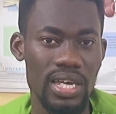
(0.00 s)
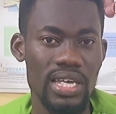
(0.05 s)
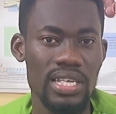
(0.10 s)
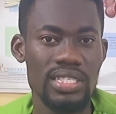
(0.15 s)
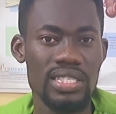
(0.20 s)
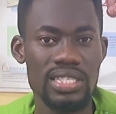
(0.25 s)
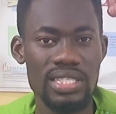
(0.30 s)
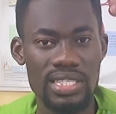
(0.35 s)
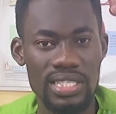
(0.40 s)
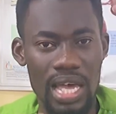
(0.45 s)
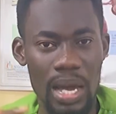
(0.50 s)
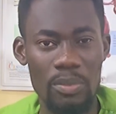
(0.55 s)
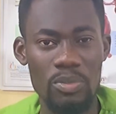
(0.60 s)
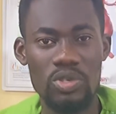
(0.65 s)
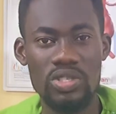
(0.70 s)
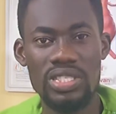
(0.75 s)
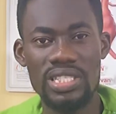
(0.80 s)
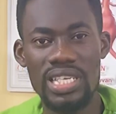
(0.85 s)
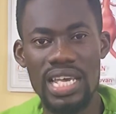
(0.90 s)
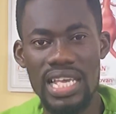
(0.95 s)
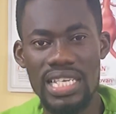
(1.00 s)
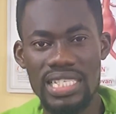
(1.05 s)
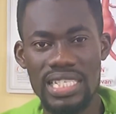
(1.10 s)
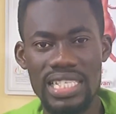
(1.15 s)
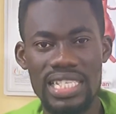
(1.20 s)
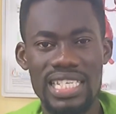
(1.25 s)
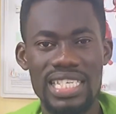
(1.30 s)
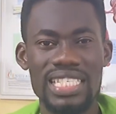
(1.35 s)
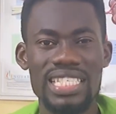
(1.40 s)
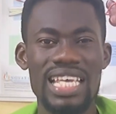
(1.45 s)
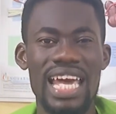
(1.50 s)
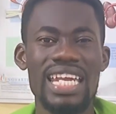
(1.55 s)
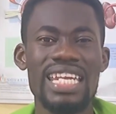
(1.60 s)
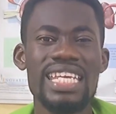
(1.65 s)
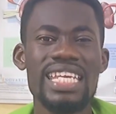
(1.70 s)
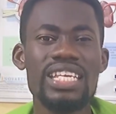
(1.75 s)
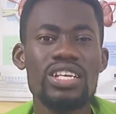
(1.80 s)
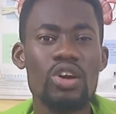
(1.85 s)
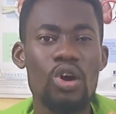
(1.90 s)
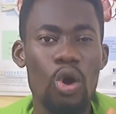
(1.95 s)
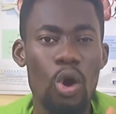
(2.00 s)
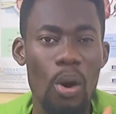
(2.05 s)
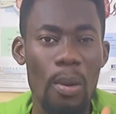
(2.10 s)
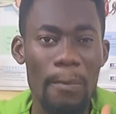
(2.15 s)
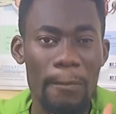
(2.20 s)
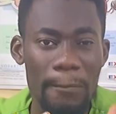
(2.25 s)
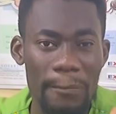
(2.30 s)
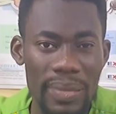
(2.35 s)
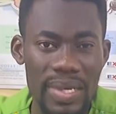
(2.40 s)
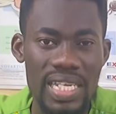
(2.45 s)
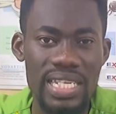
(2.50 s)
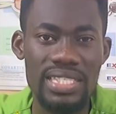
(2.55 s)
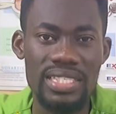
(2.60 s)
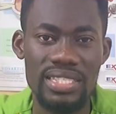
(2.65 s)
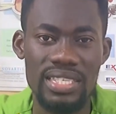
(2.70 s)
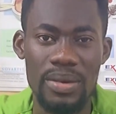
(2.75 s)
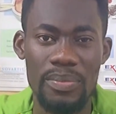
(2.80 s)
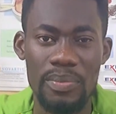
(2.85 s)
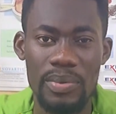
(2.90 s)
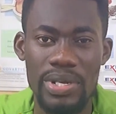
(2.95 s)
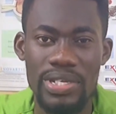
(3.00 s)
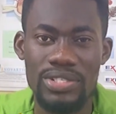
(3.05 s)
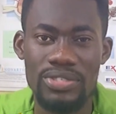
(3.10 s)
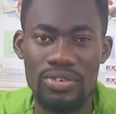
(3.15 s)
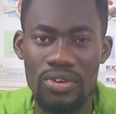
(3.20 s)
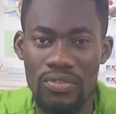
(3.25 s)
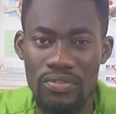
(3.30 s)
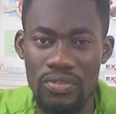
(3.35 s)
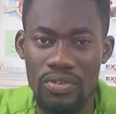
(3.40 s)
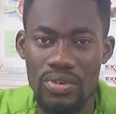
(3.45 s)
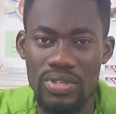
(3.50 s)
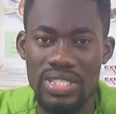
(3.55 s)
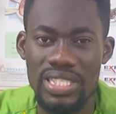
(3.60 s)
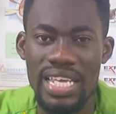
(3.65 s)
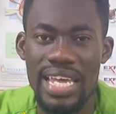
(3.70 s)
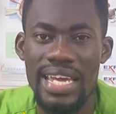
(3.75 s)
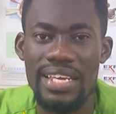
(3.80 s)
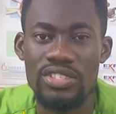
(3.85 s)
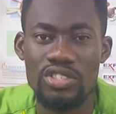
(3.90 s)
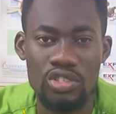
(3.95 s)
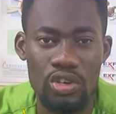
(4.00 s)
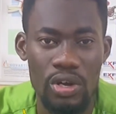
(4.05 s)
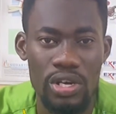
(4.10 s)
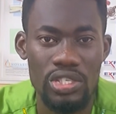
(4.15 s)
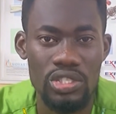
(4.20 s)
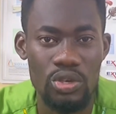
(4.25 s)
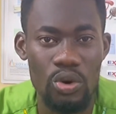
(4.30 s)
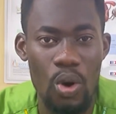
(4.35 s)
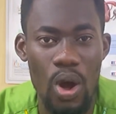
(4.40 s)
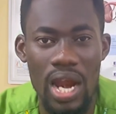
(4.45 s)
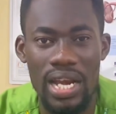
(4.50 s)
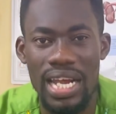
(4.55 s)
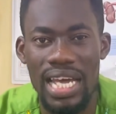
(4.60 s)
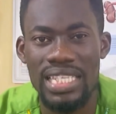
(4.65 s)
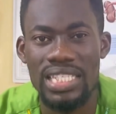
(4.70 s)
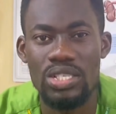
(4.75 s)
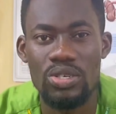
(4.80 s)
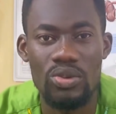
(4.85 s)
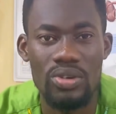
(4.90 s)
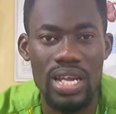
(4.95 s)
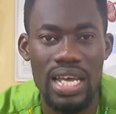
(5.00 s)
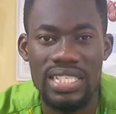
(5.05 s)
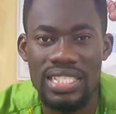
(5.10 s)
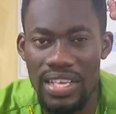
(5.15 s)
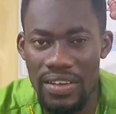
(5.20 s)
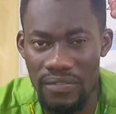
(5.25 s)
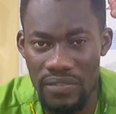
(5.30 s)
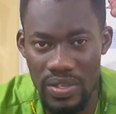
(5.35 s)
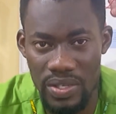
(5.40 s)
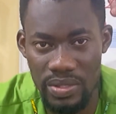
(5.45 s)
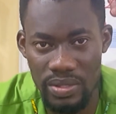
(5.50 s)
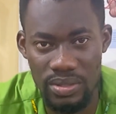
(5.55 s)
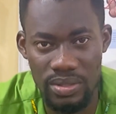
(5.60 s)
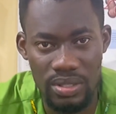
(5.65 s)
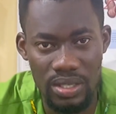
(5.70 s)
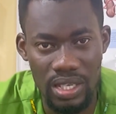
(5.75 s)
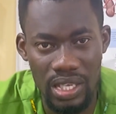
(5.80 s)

subluxation is an incomplete separation of what? A joint or an articular surface.